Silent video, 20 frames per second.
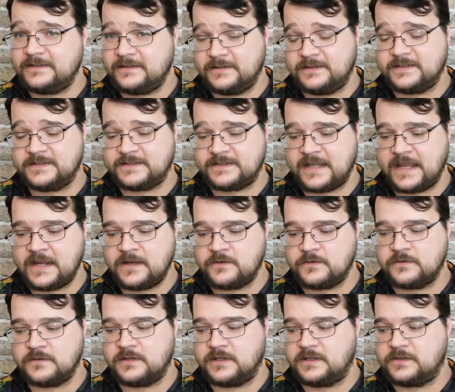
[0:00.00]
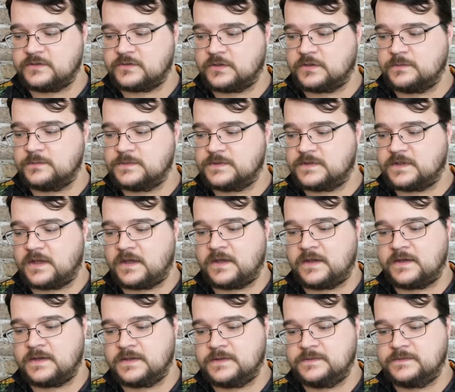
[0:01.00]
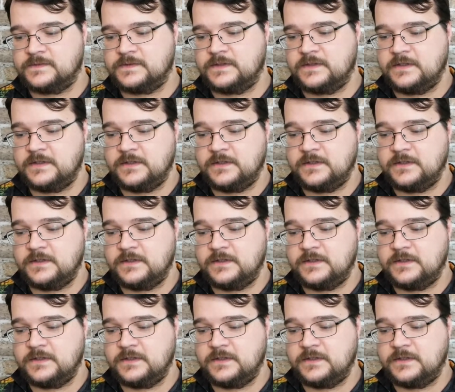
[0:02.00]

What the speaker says: the standard in terms of